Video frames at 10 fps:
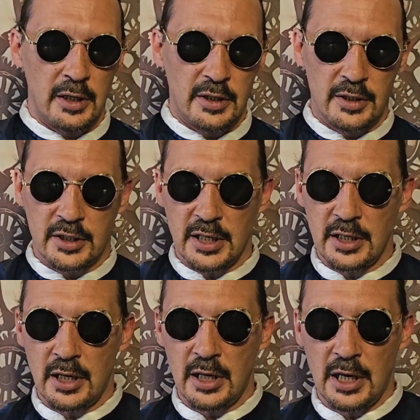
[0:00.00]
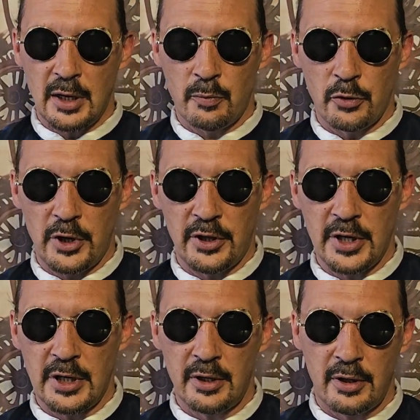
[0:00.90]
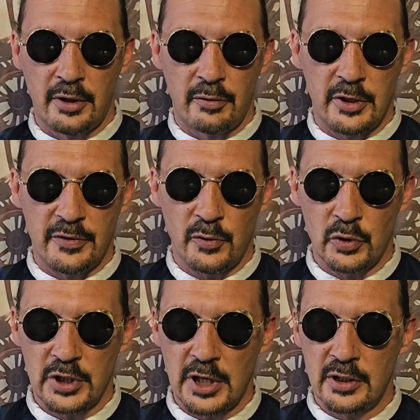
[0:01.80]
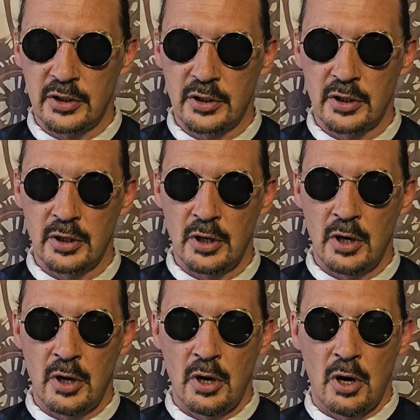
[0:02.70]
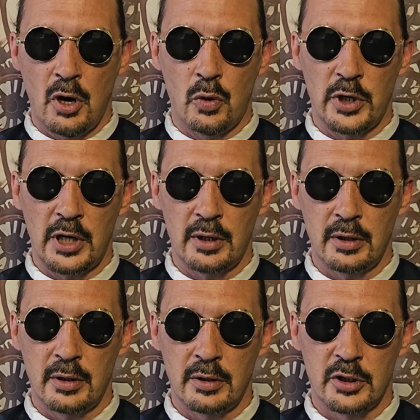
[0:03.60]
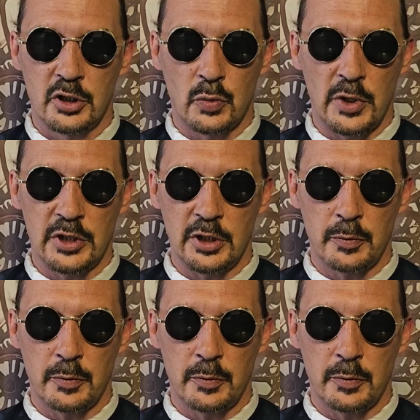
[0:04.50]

to the center and breathe in 3 to 4 seconds, holding, squeezing the